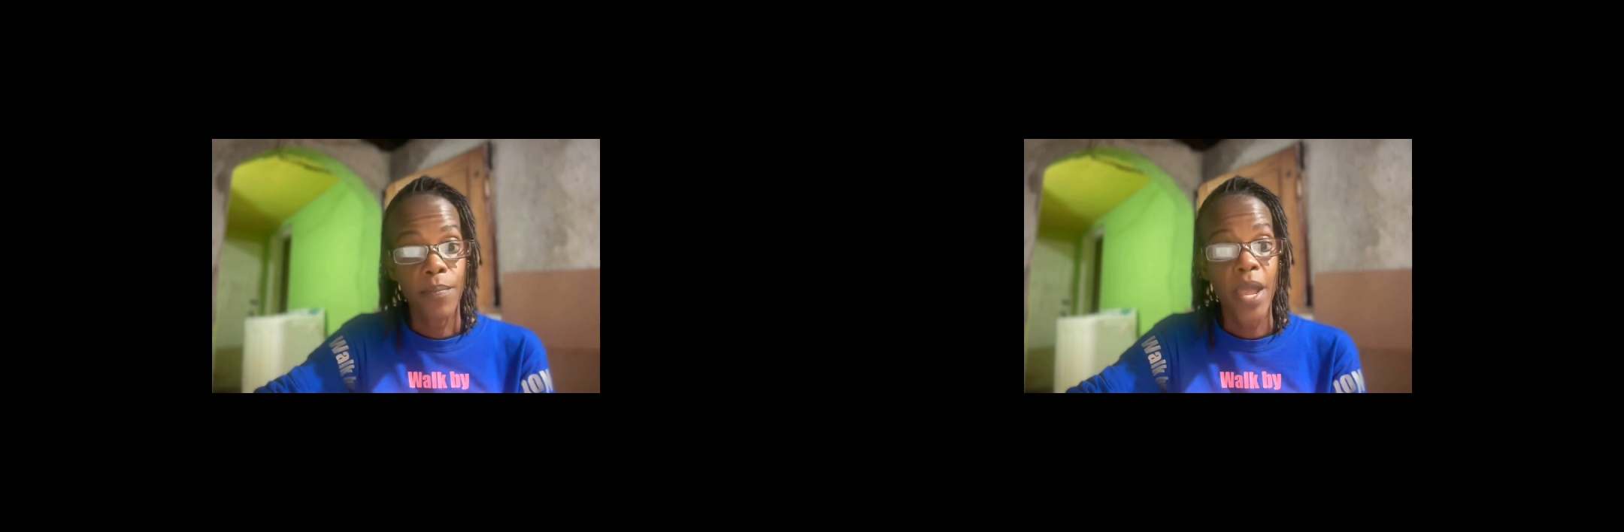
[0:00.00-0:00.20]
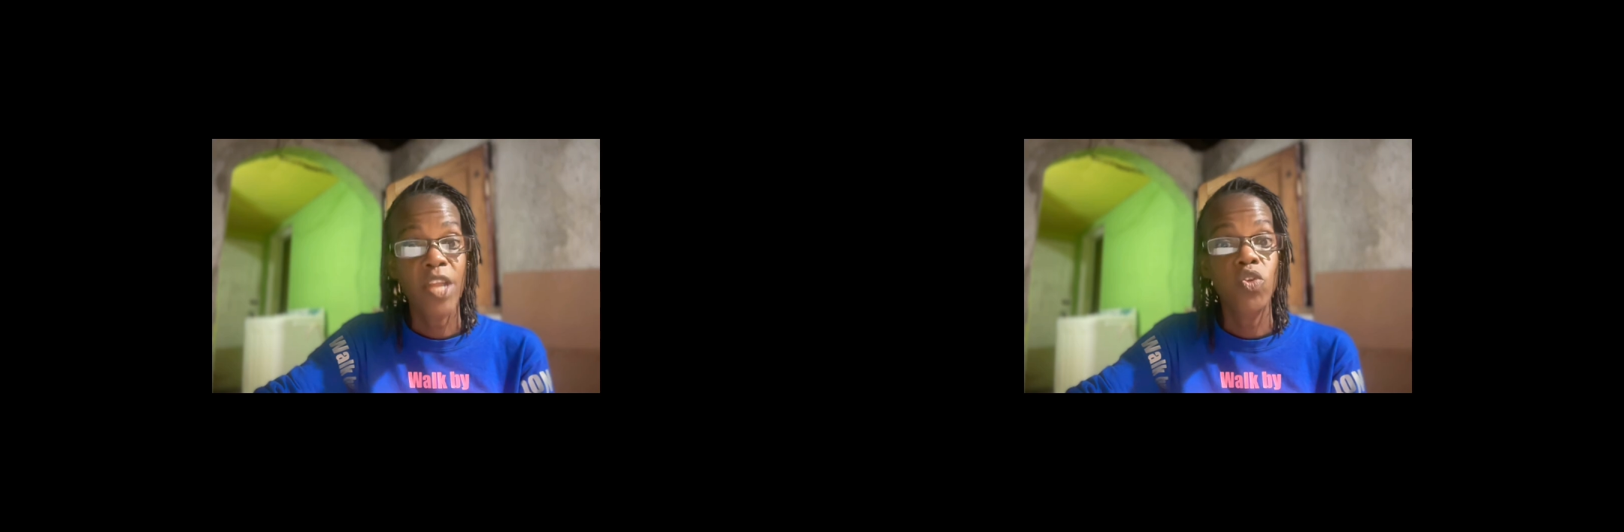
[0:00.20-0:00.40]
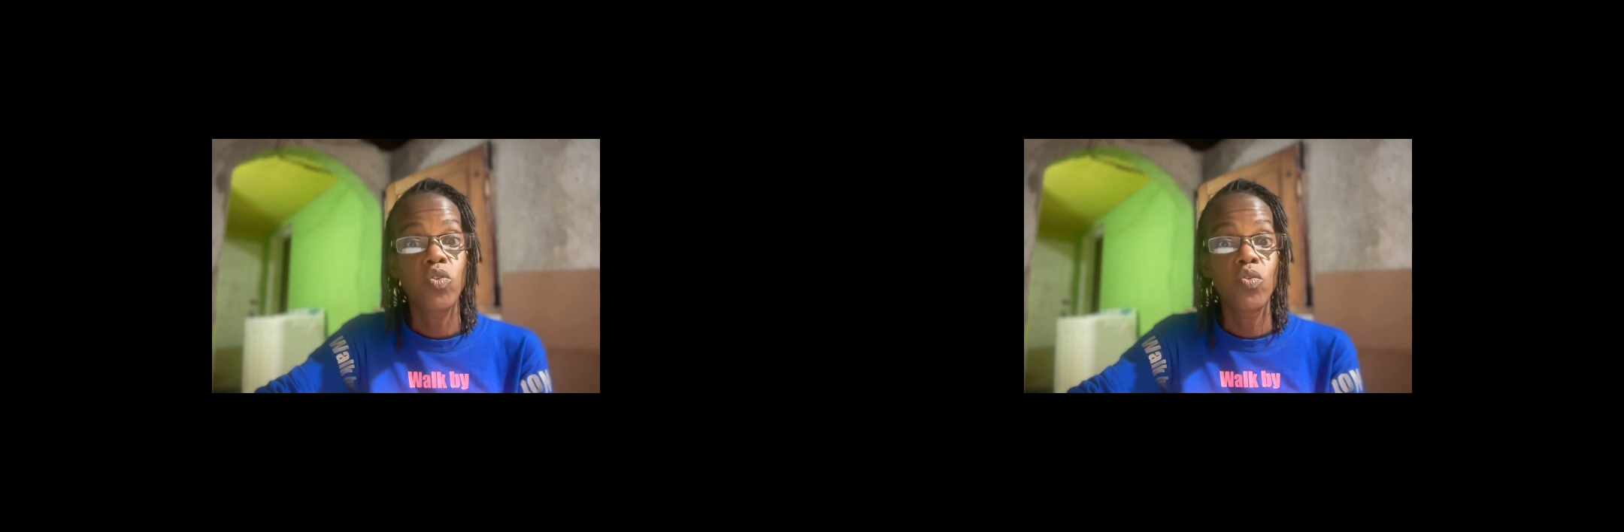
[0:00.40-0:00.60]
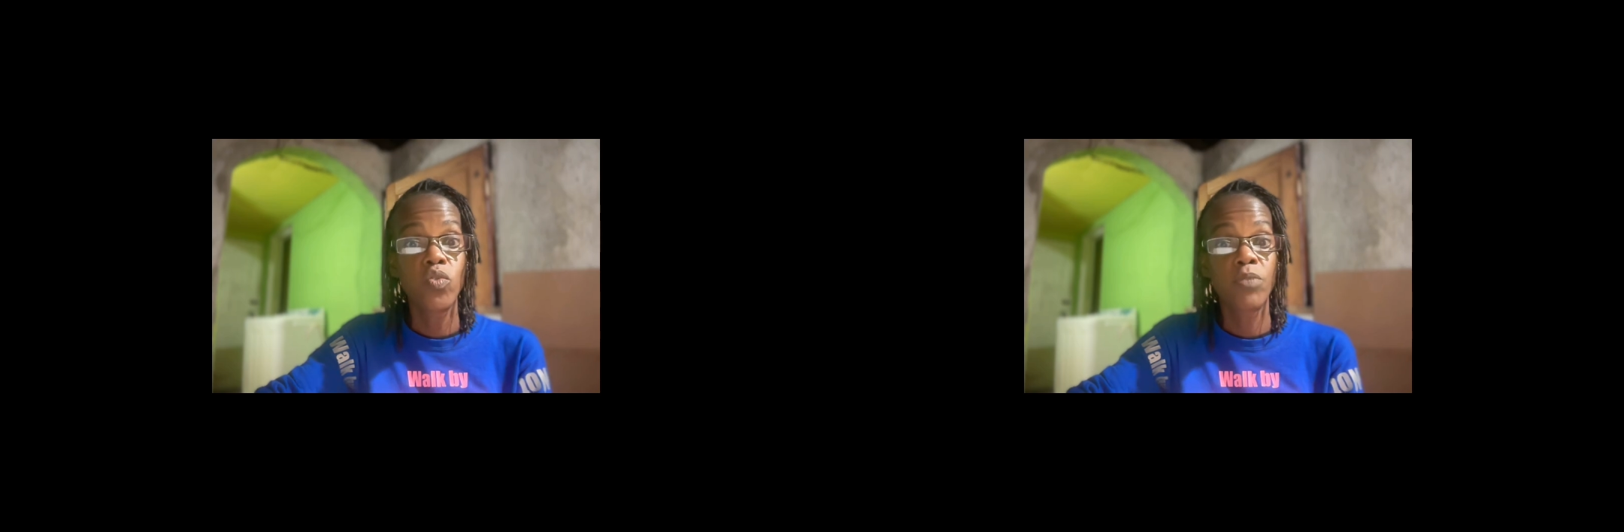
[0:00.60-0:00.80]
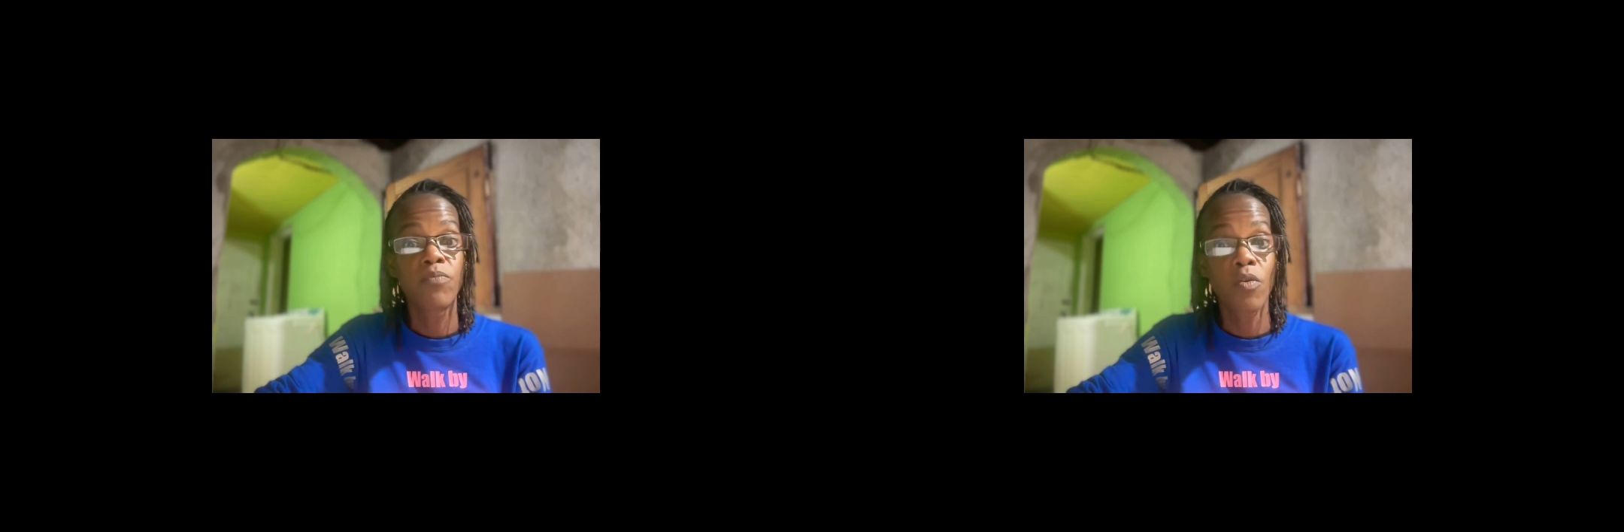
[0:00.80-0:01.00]
and
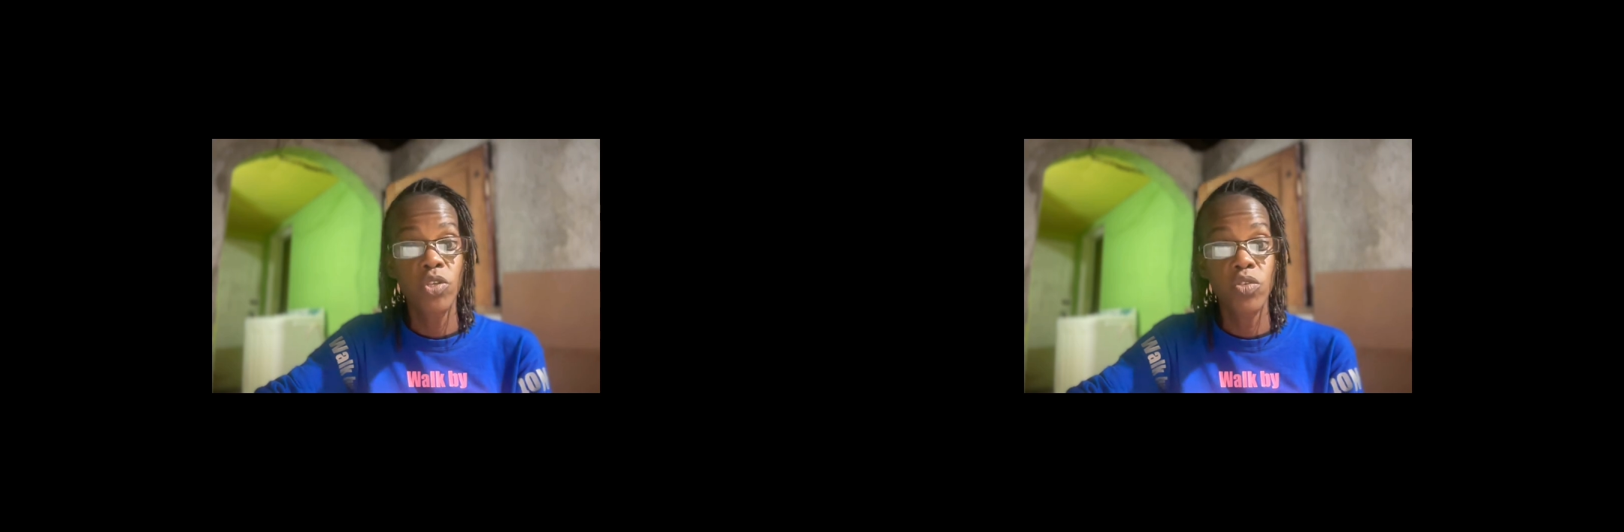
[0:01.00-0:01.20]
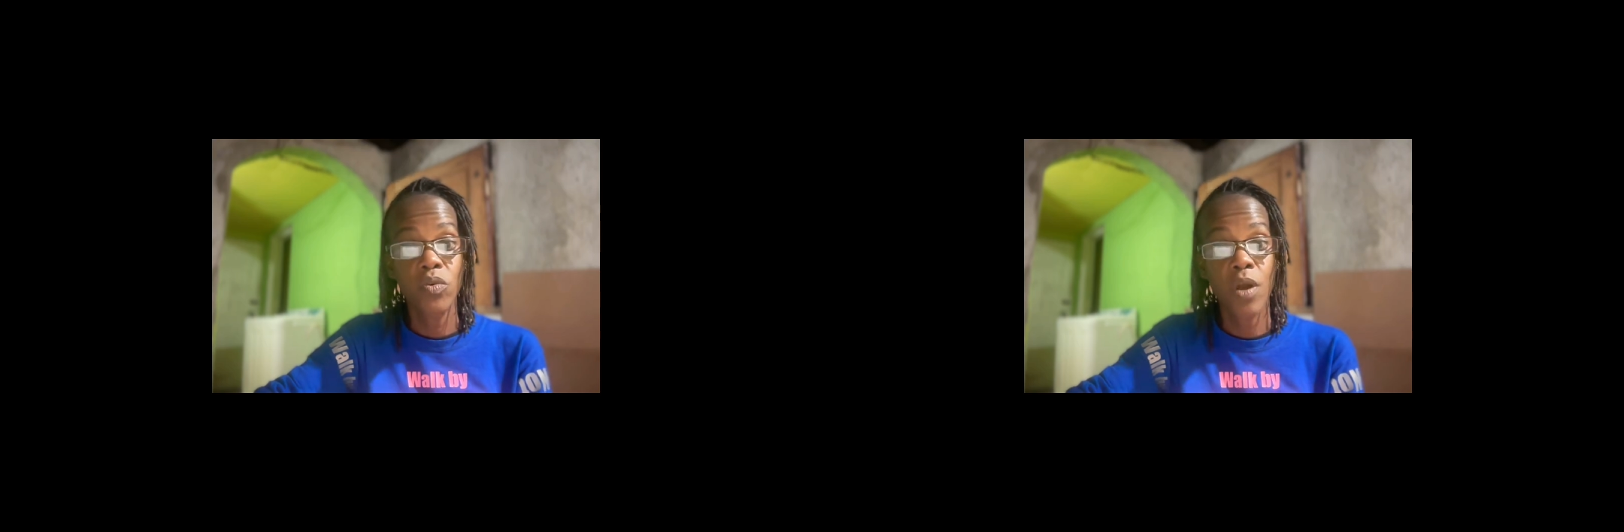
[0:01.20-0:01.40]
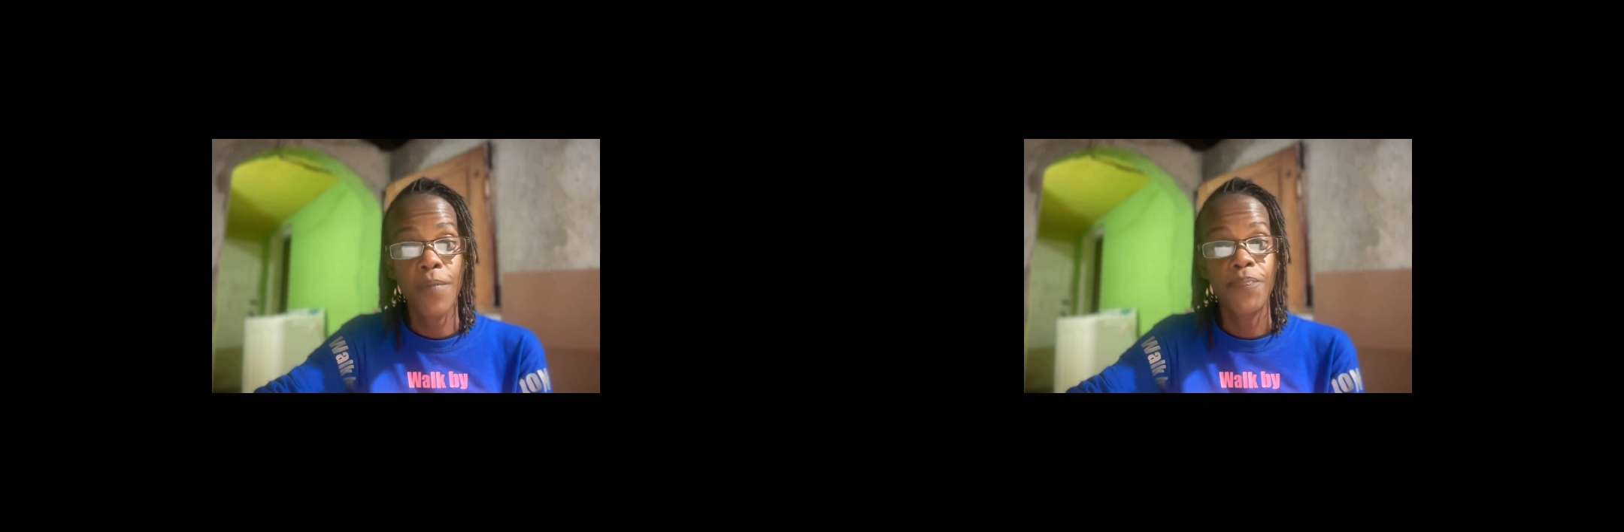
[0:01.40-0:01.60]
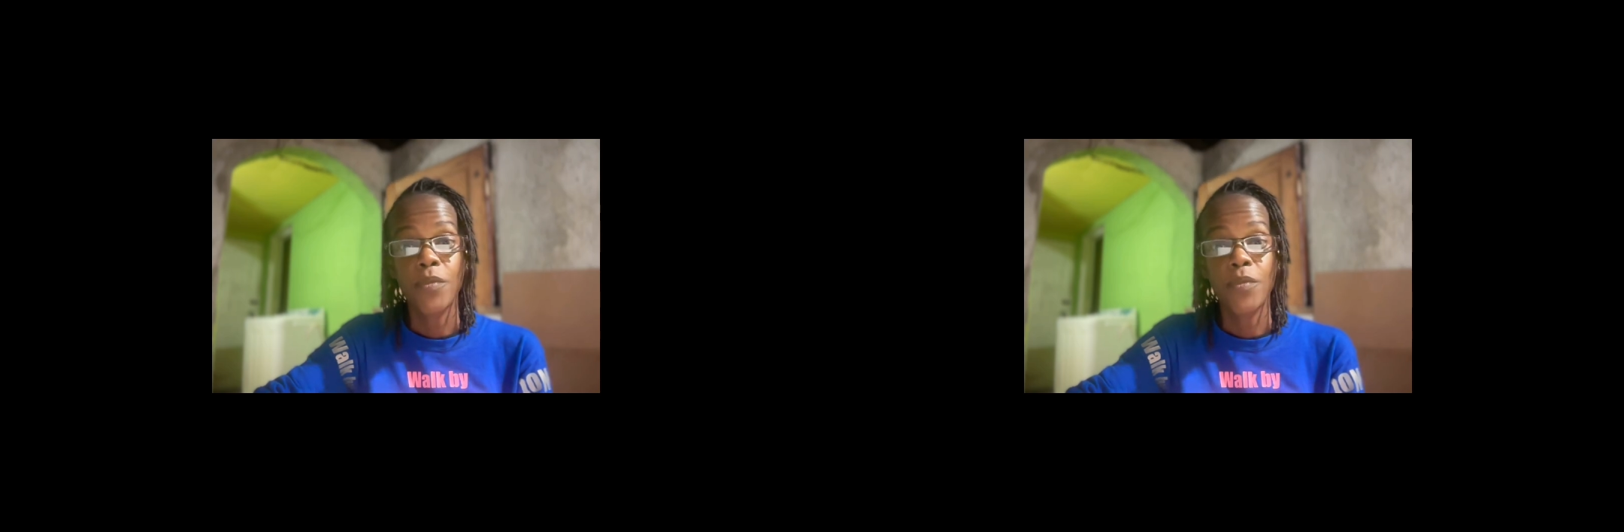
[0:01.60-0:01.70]
use brown sugar